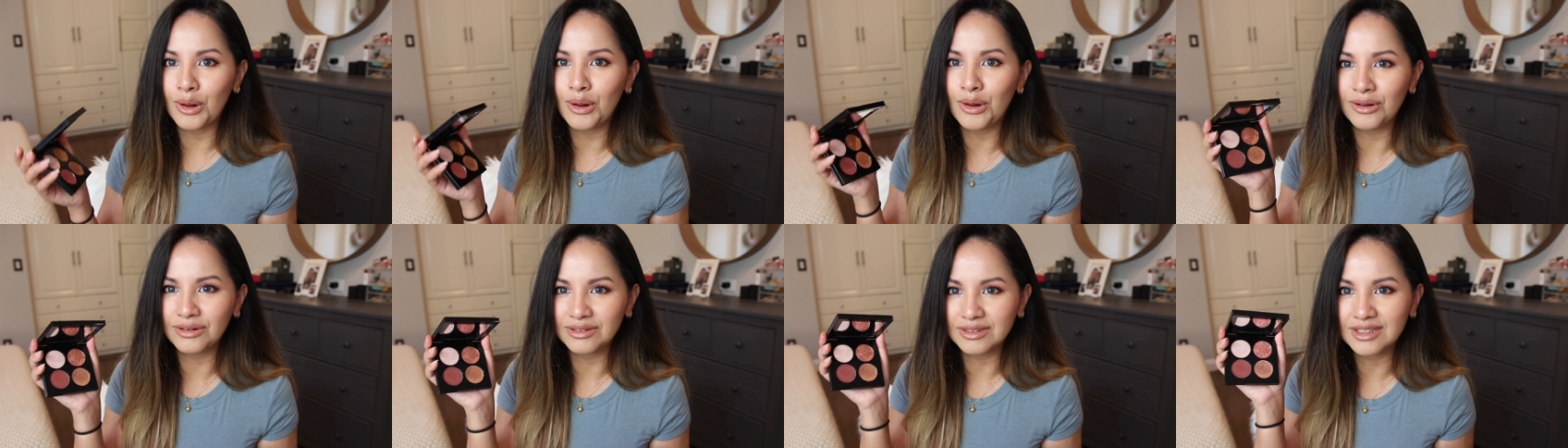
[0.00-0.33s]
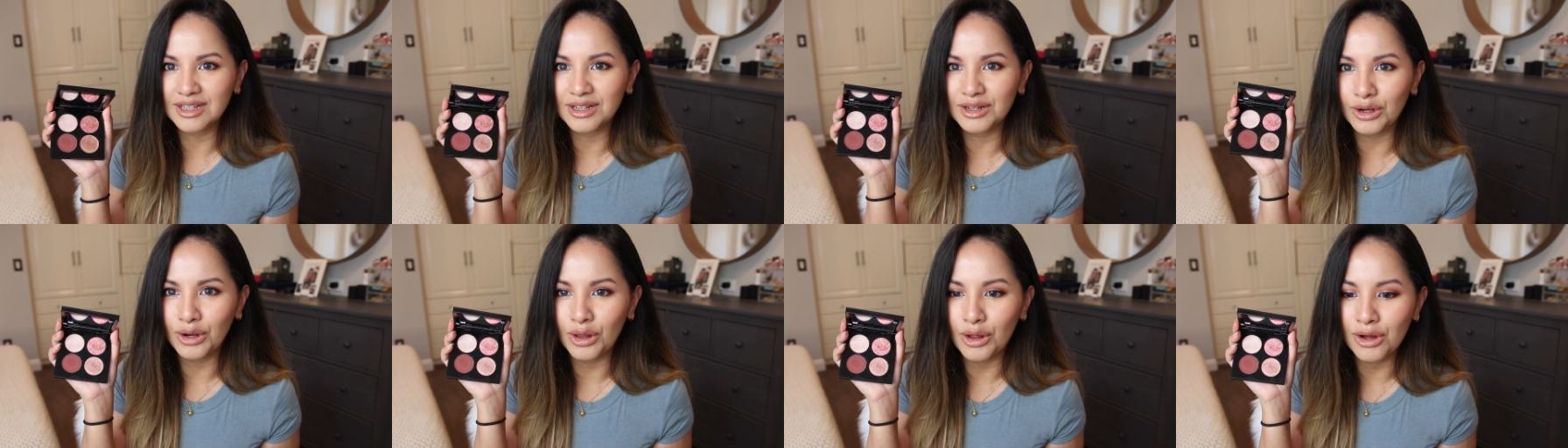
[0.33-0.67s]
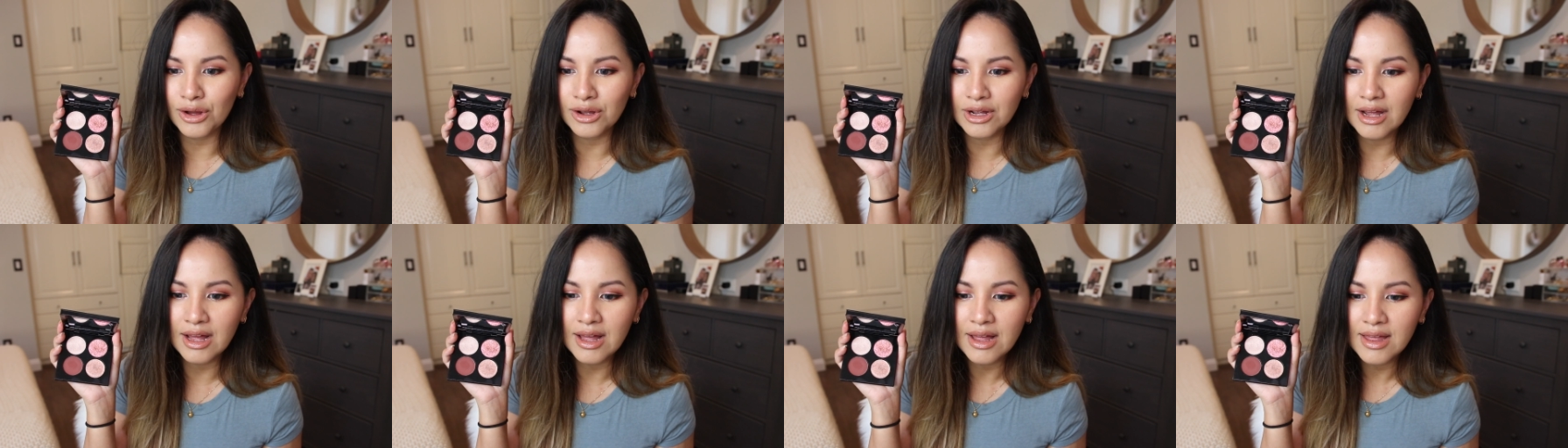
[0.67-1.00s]
all day
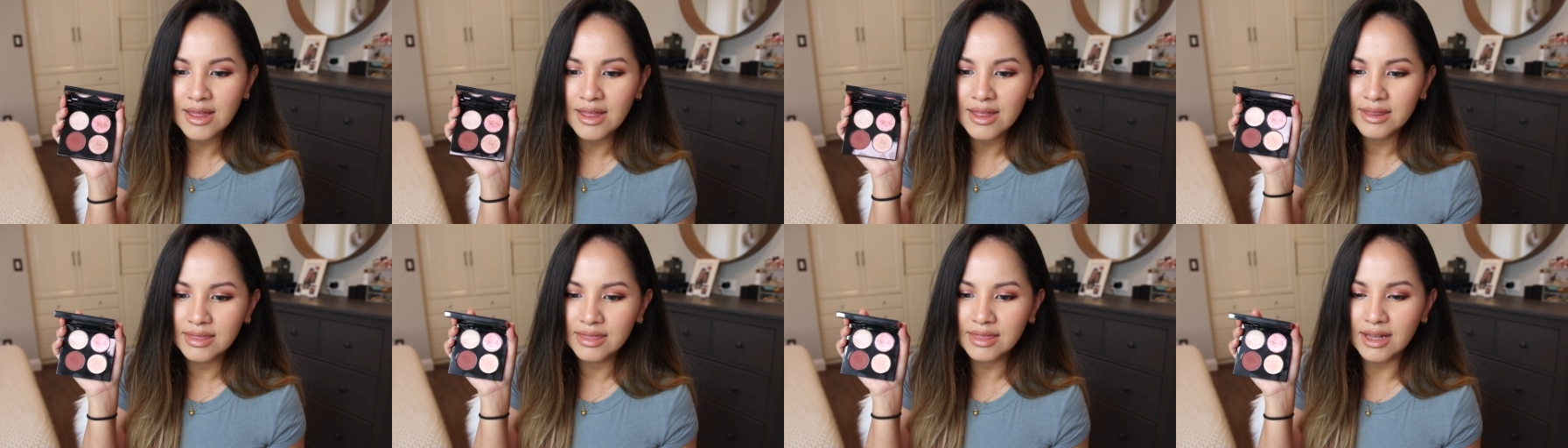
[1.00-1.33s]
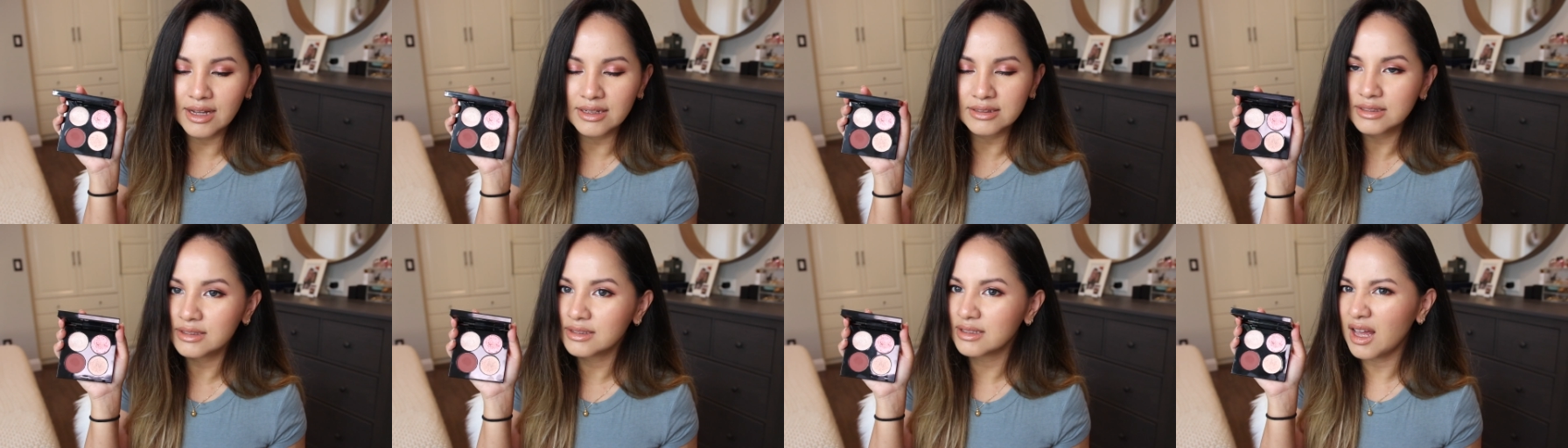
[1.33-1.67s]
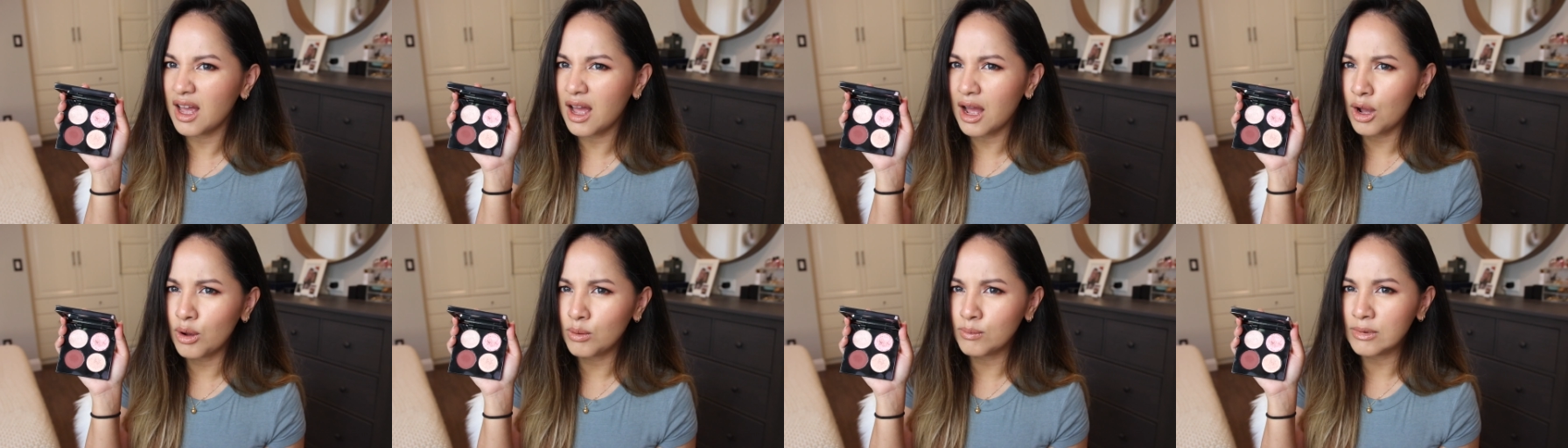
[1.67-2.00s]
long. That's
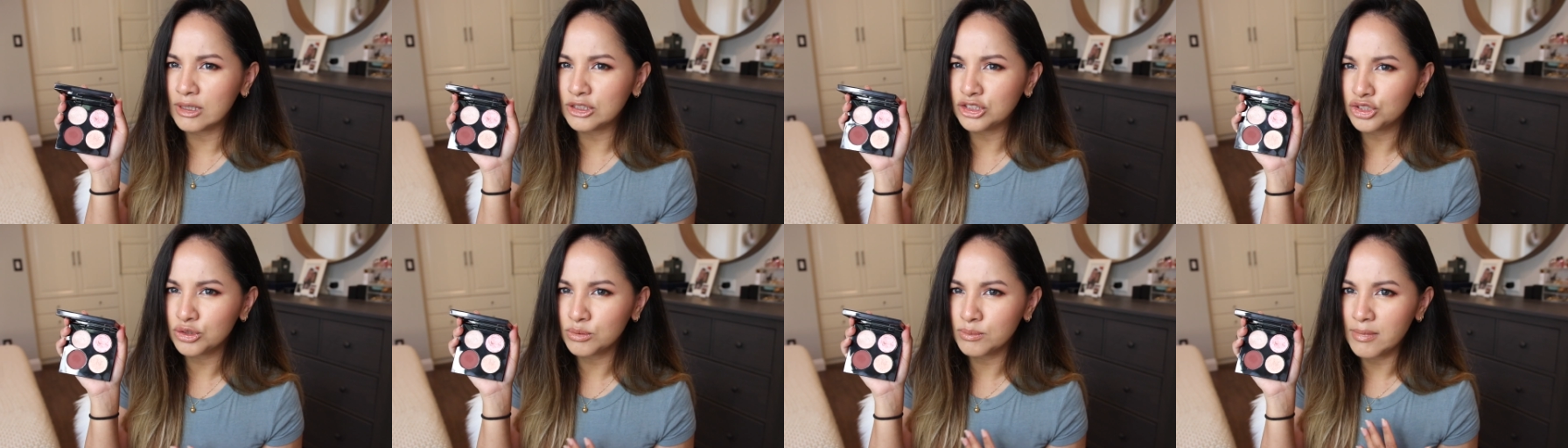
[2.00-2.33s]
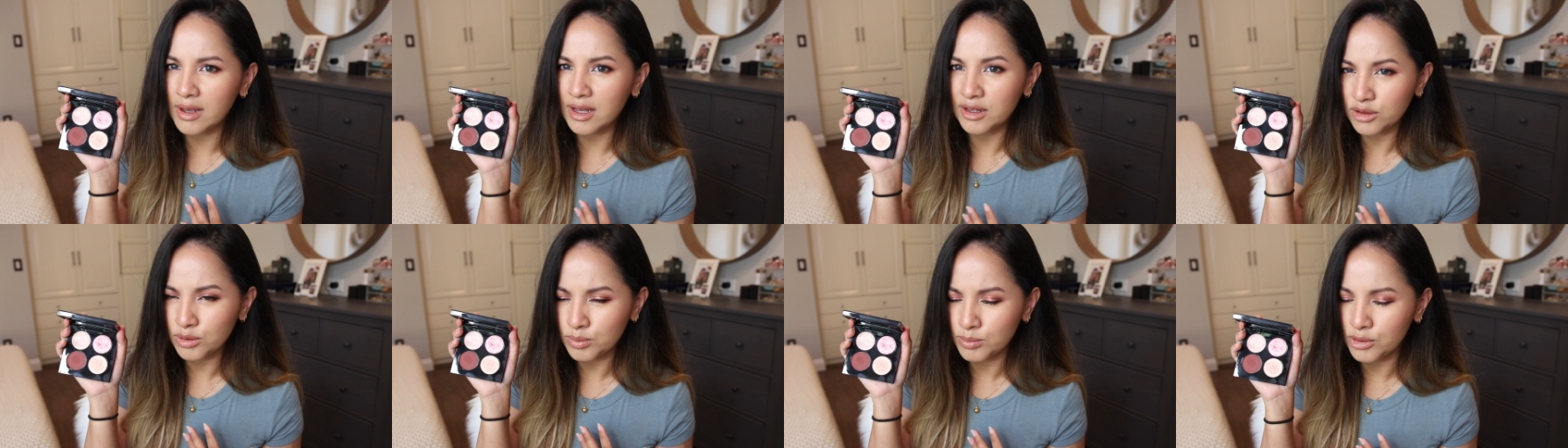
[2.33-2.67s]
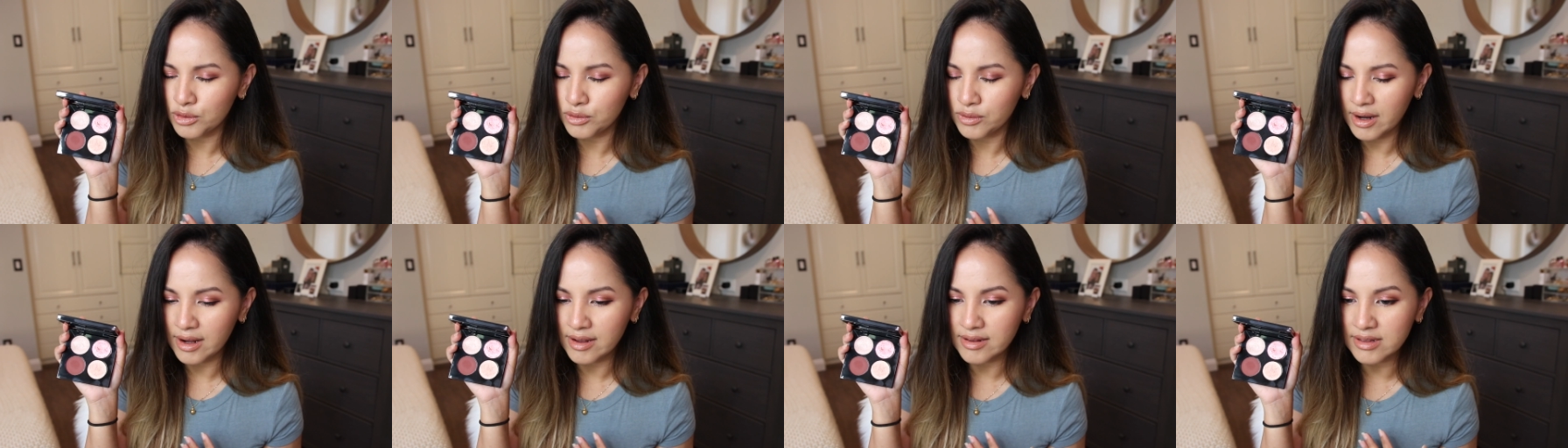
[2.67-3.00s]
how much
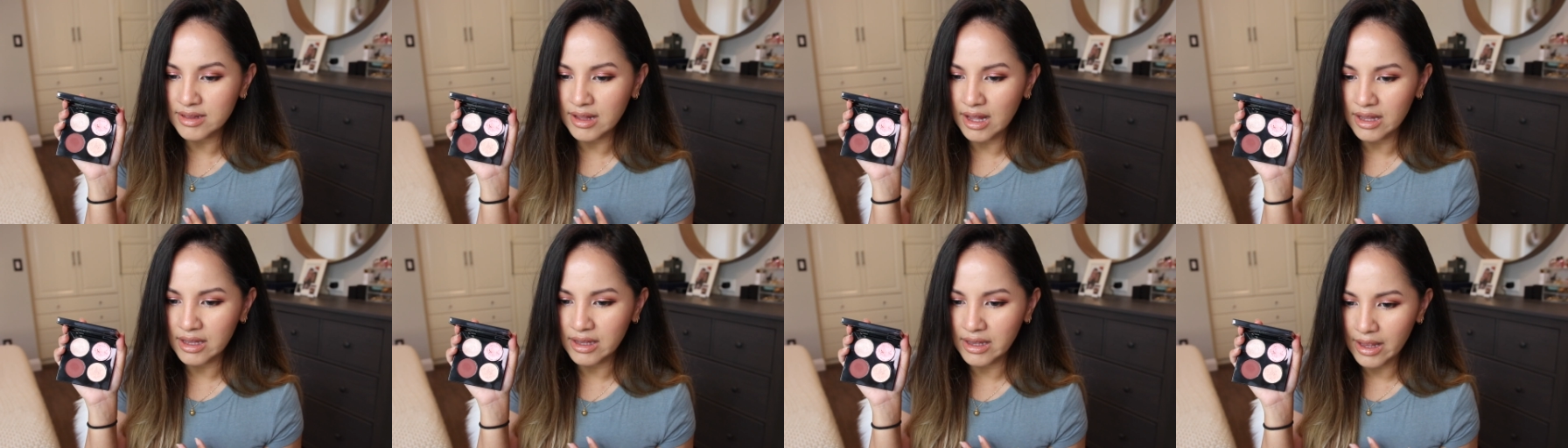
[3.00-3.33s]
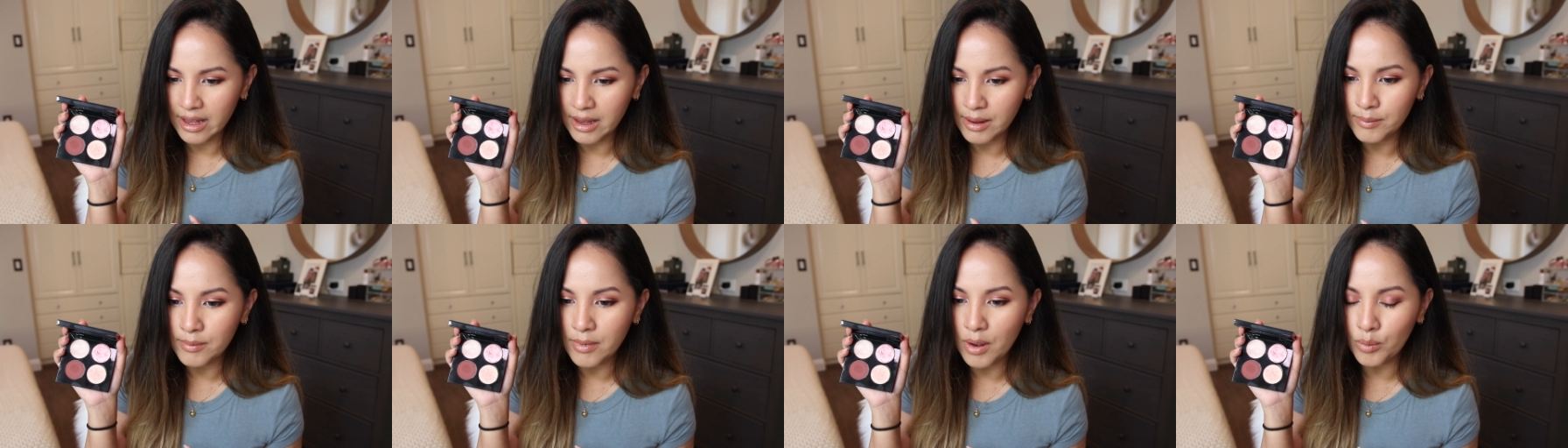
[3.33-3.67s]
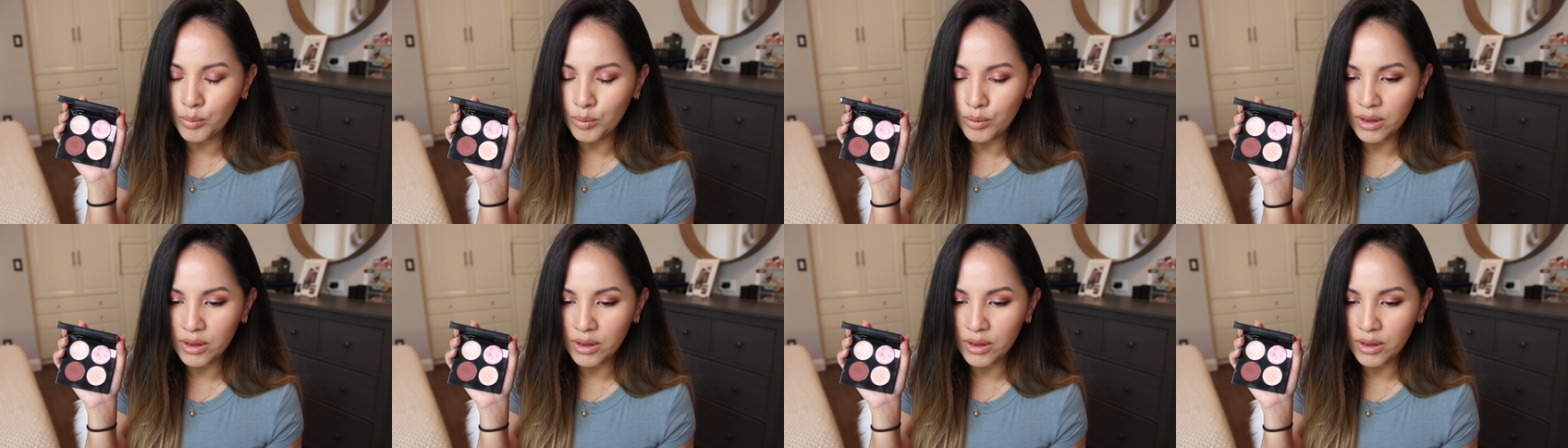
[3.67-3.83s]
mesmerized I am